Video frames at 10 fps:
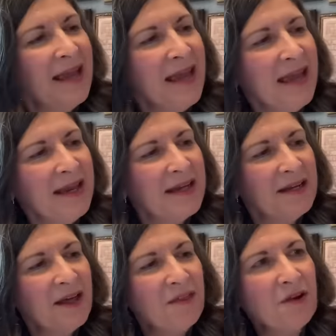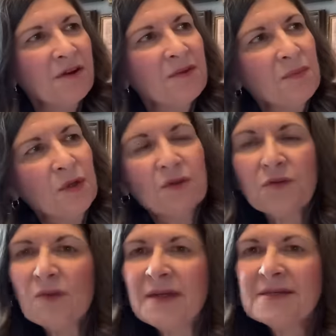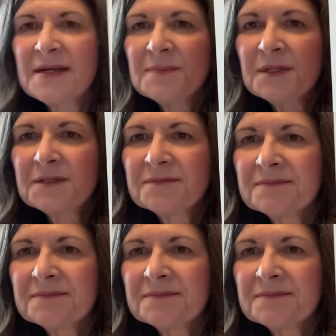and another beautiful red sampler.